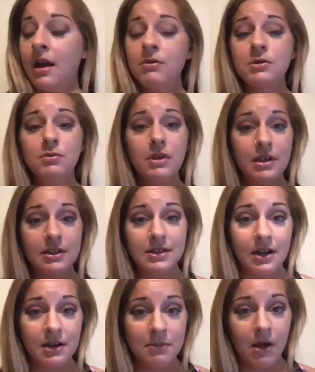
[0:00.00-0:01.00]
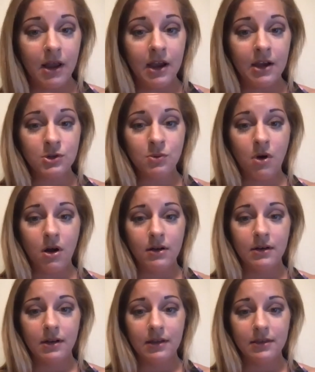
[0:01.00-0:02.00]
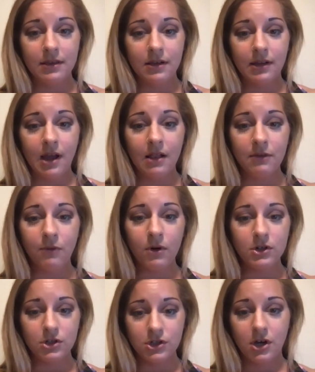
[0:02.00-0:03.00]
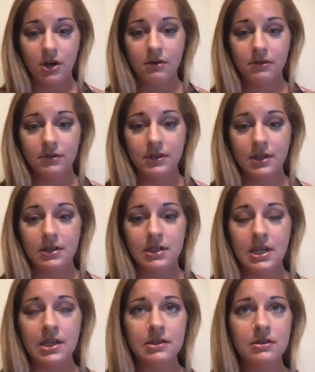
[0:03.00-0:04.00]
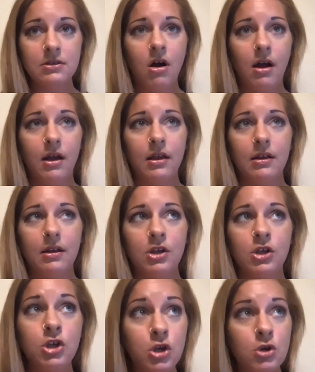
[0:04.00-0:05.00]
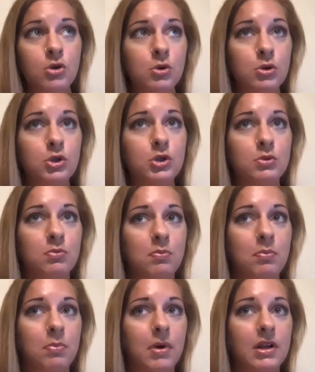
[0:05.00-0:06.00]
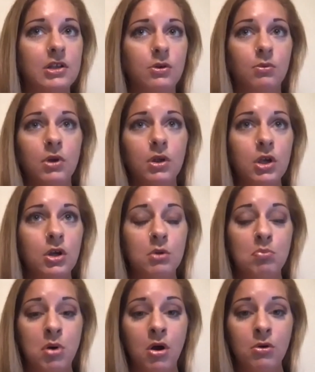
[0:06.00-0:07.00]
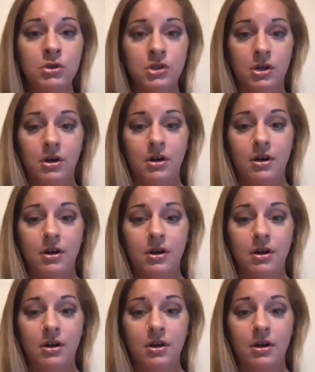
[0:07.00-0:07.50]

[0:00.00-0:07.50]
I was really excited about Antoine at the California show because he's not huge, but he's a really good poser.